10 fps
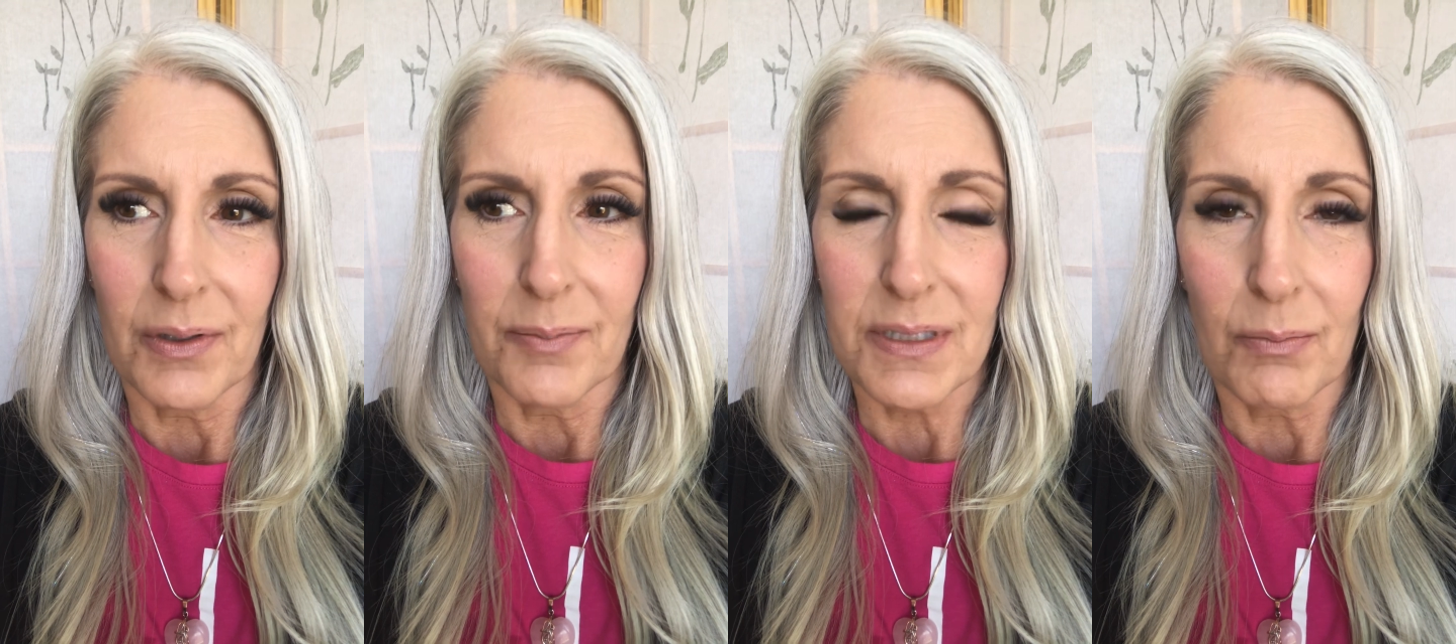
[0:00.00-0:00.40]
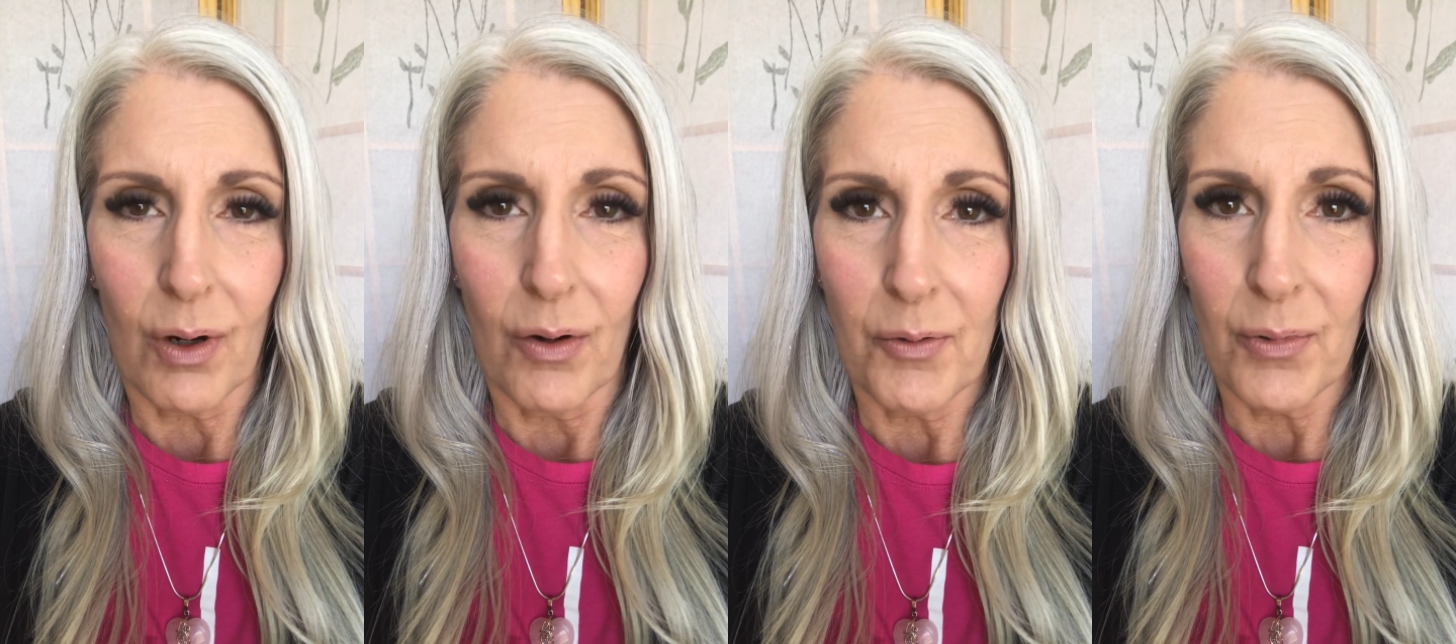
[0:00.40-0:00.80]
up some
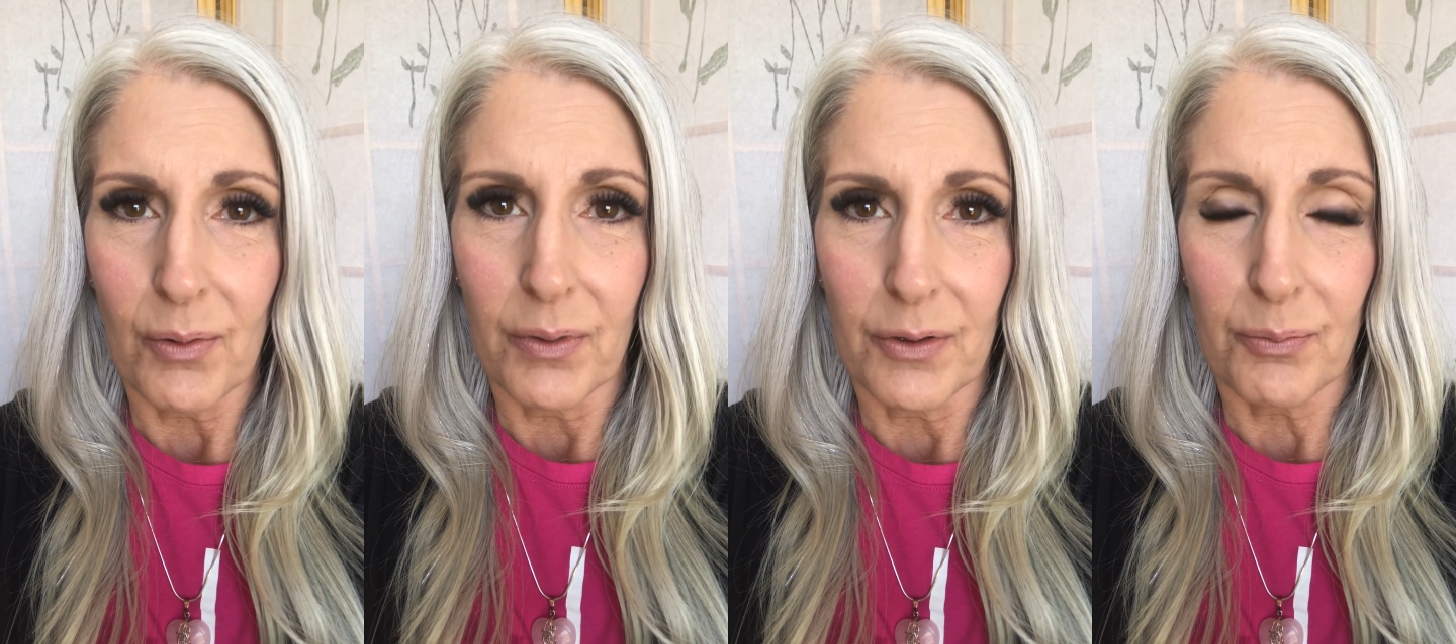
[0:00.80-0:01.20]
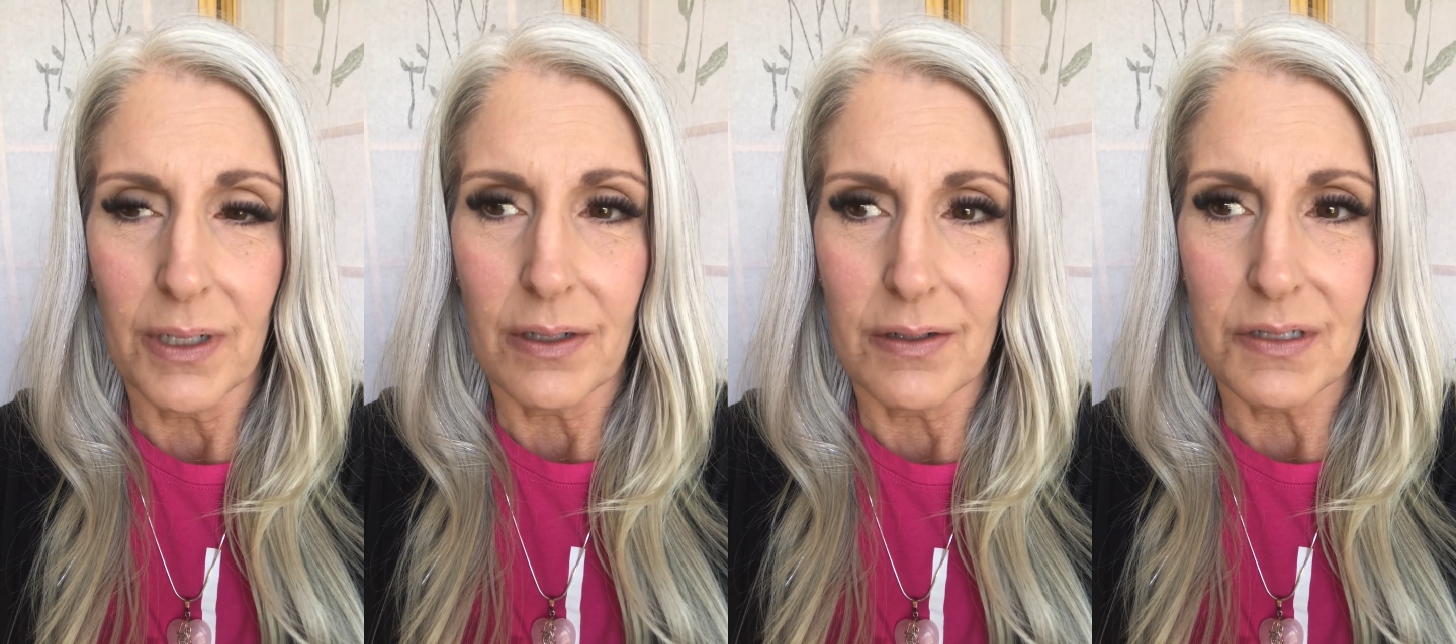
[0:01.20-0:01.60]
armor with?
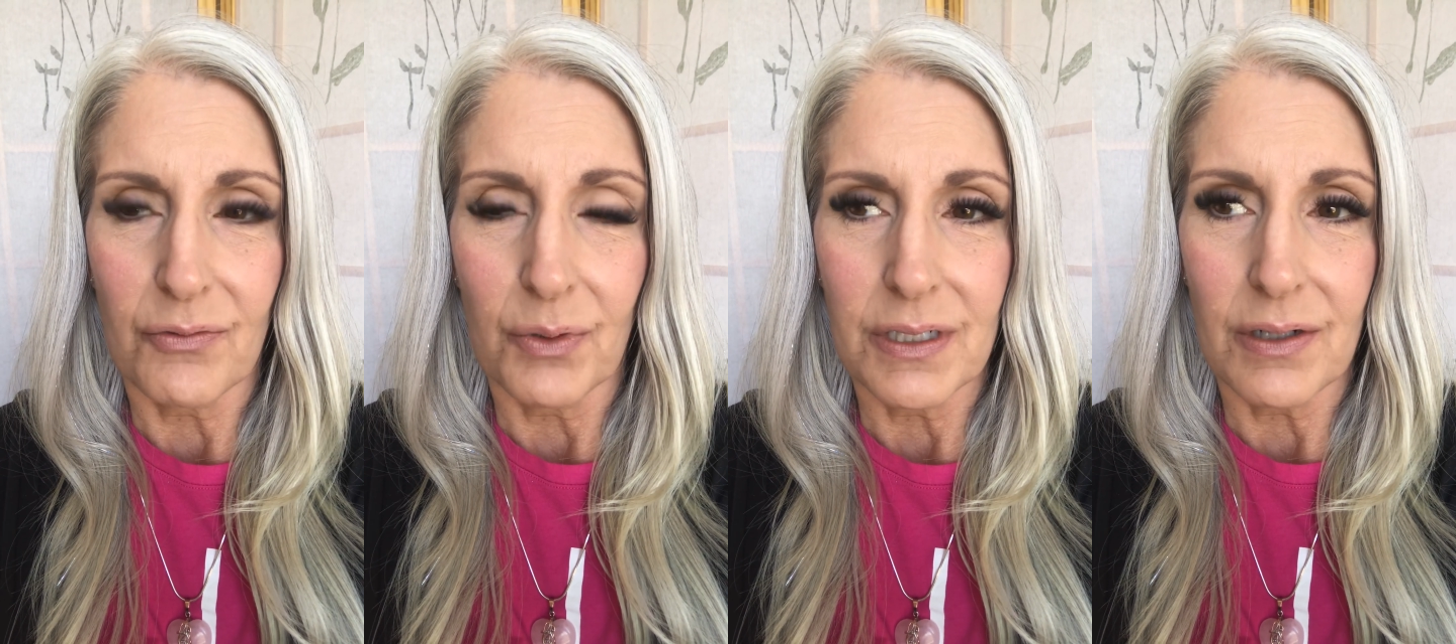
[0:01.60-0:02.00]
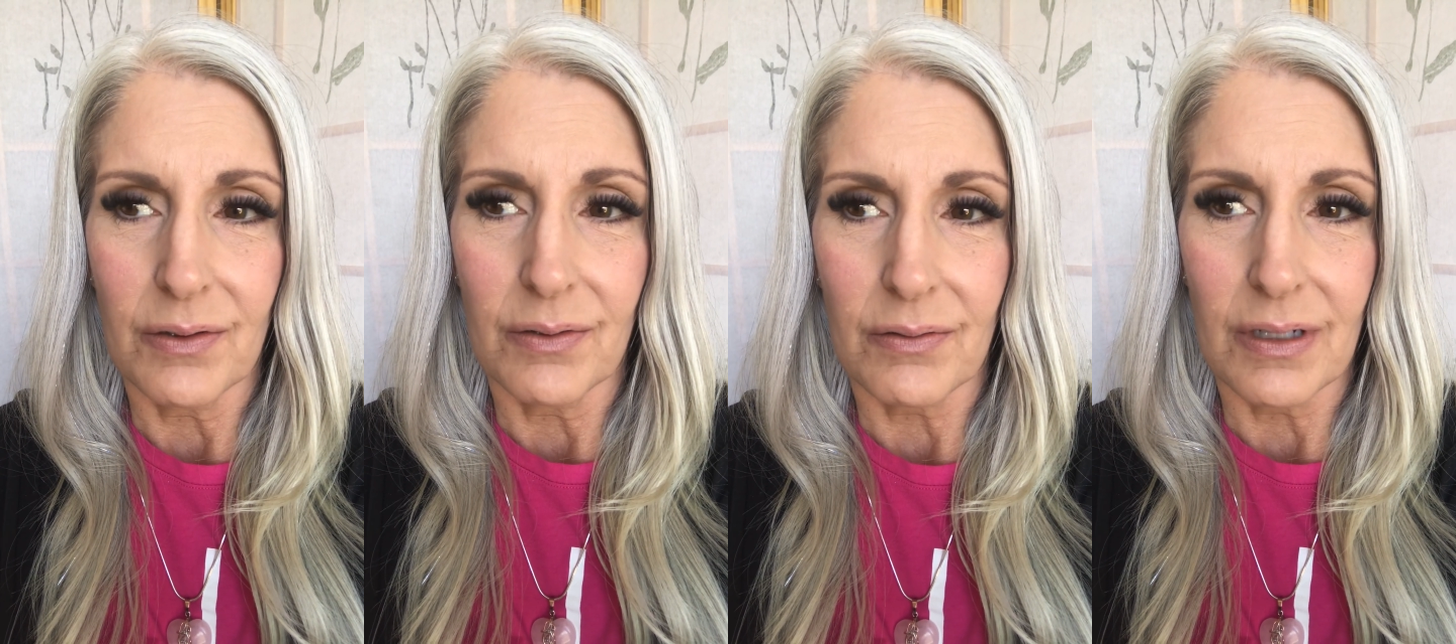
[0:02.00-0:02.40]
Because if we
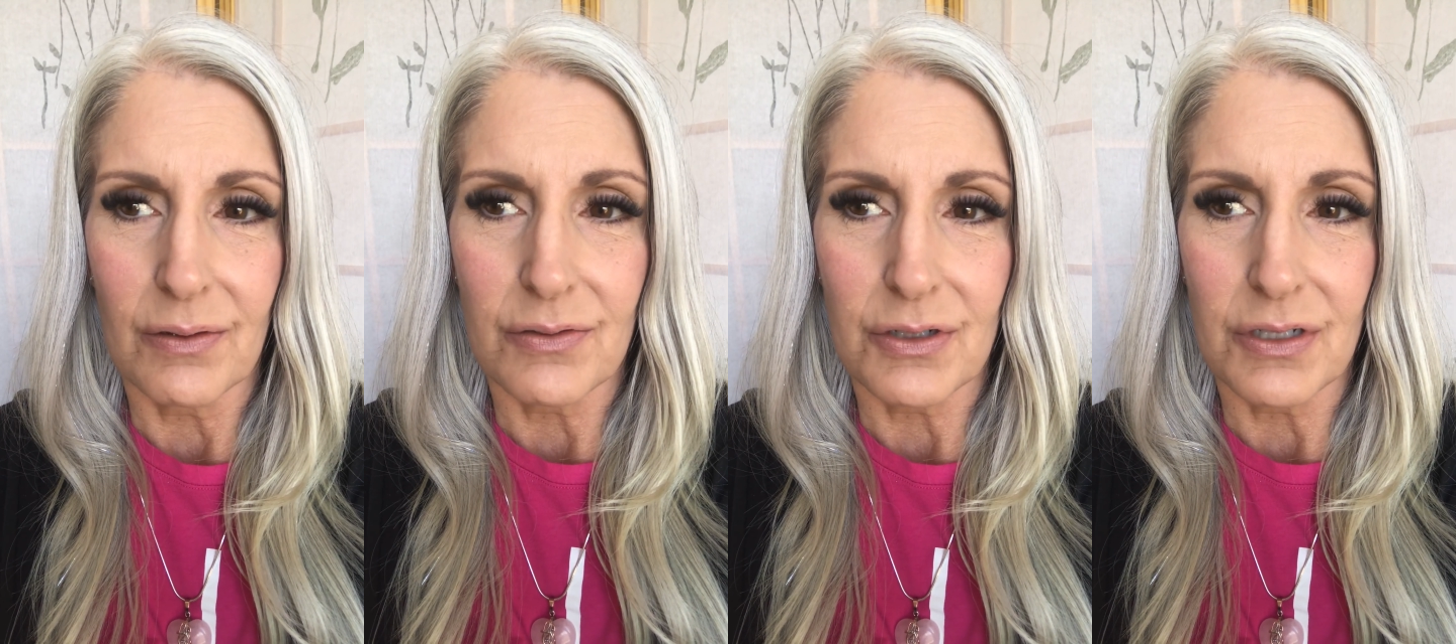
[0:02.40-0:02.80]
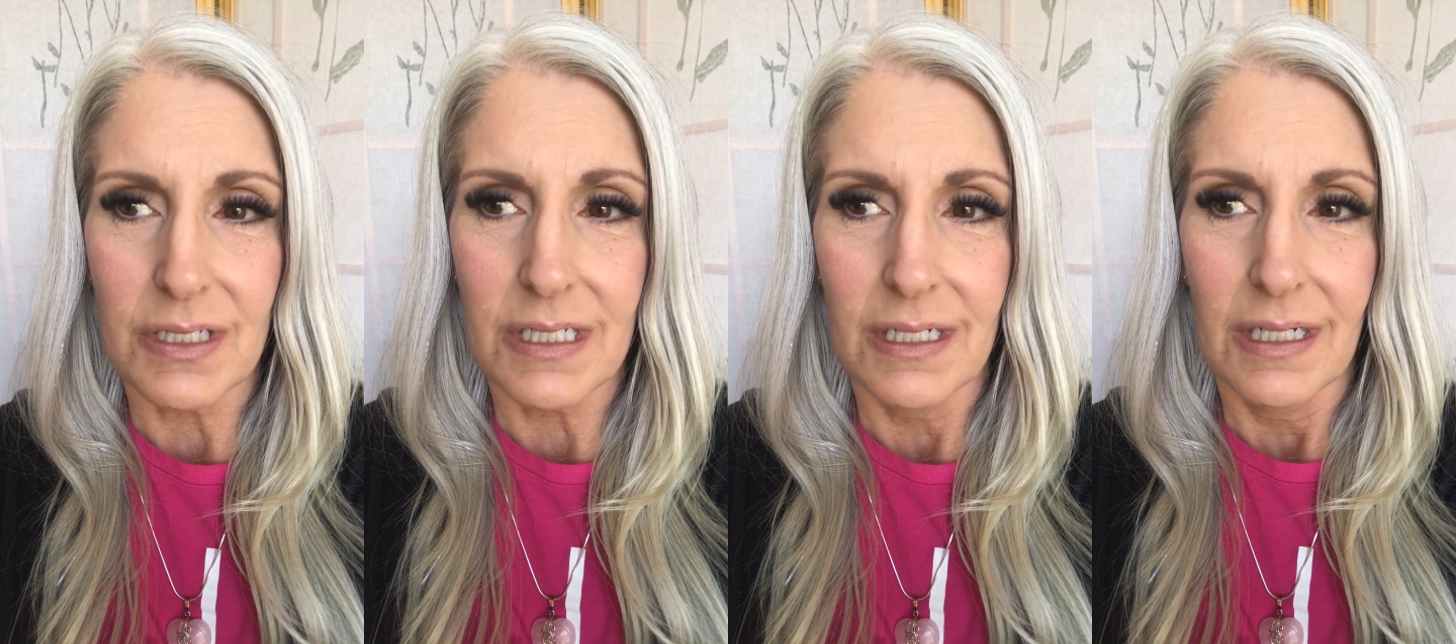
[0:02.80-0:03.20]
don't,
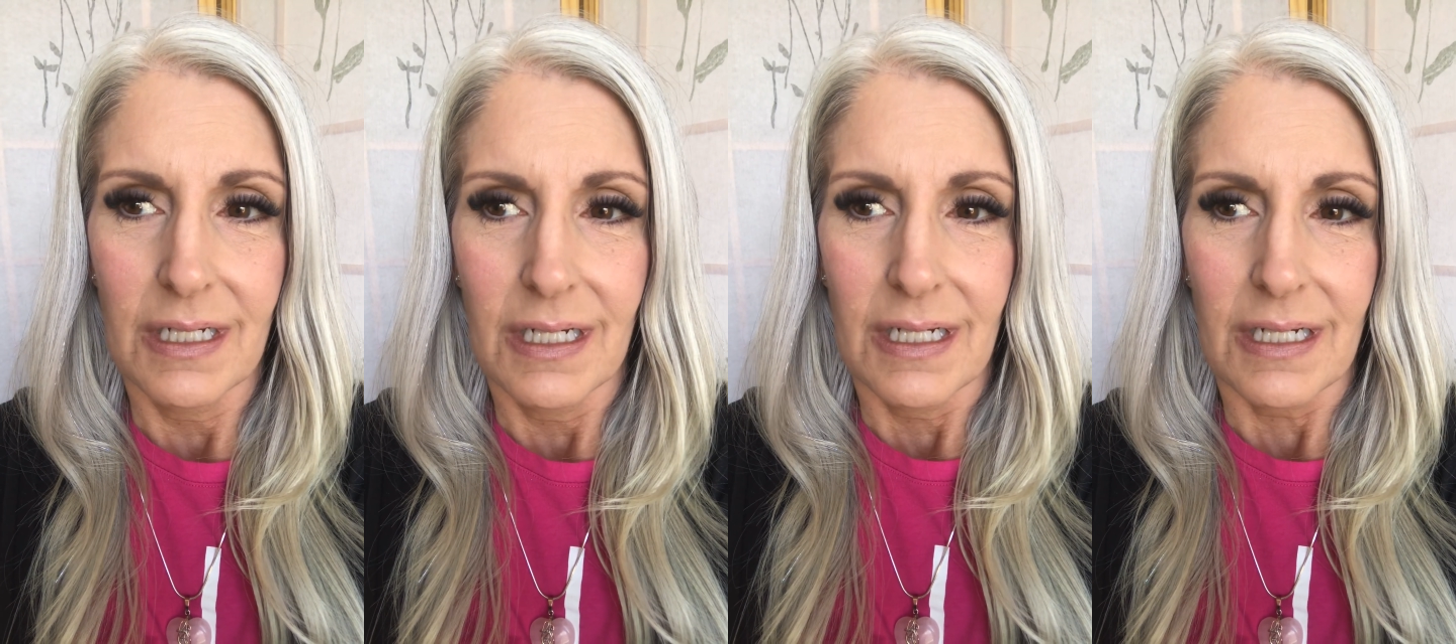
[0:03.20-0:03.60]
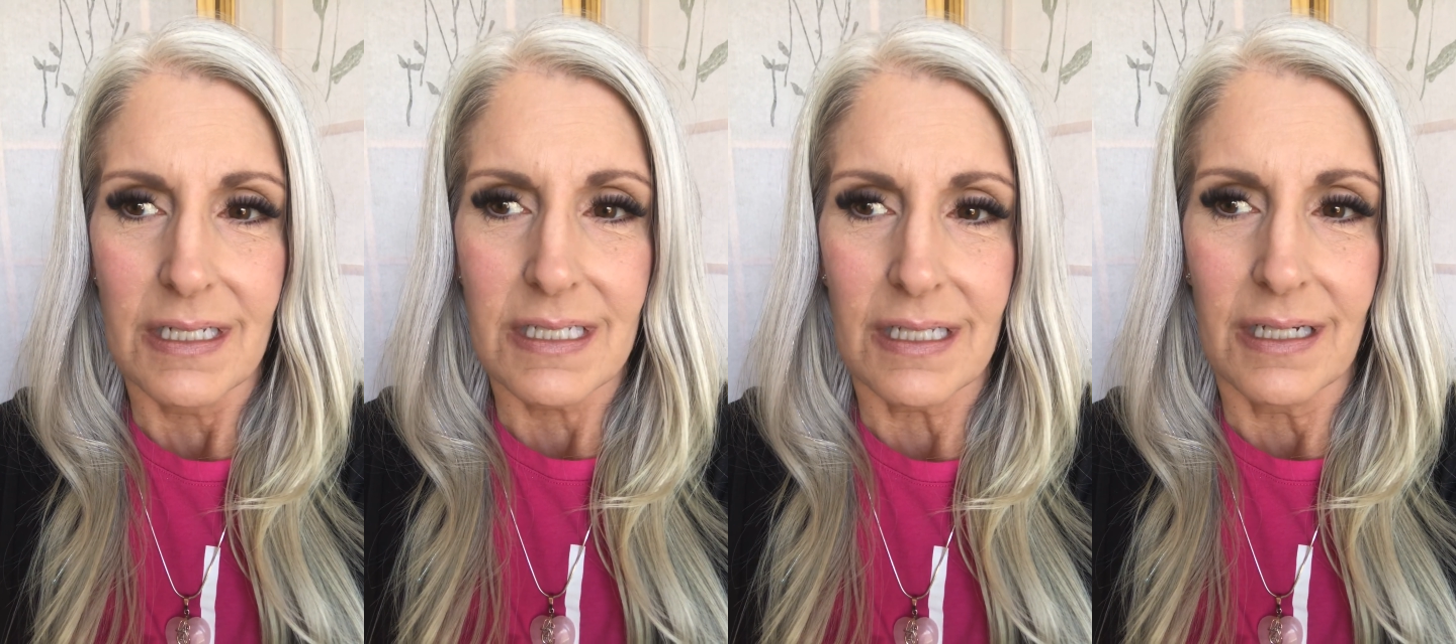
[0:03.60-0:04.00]

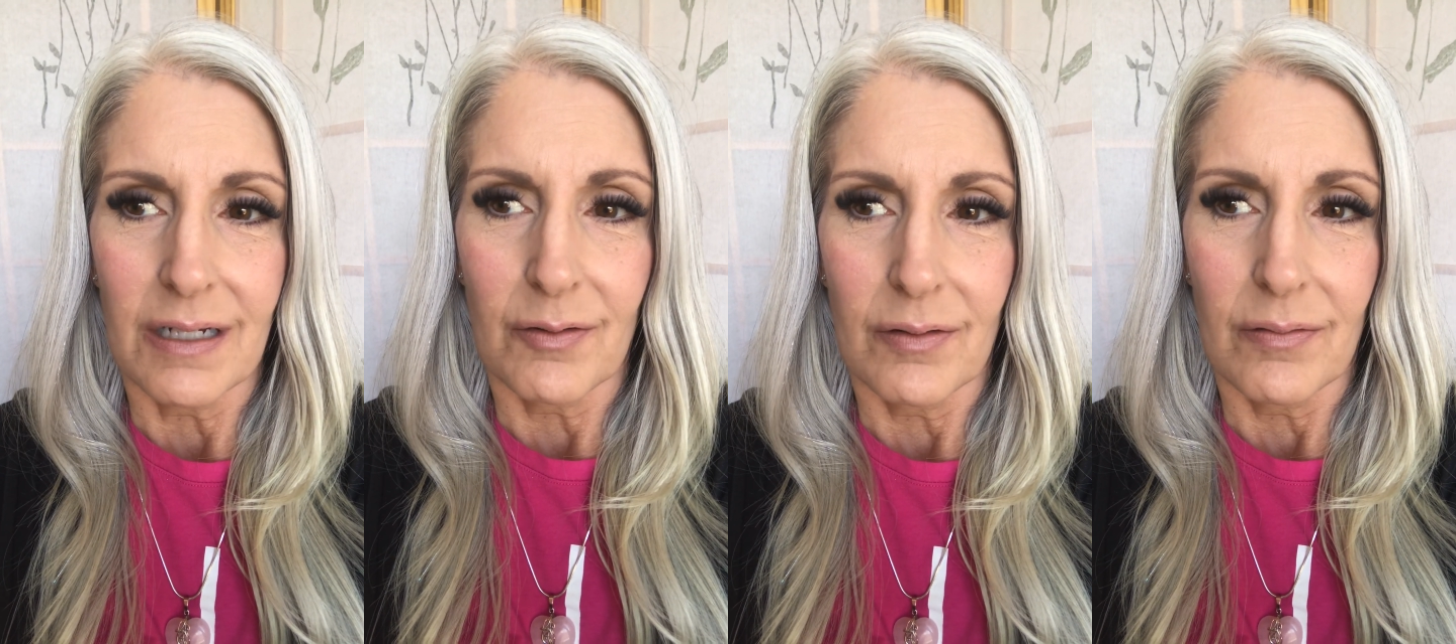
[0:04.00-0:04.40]
it's like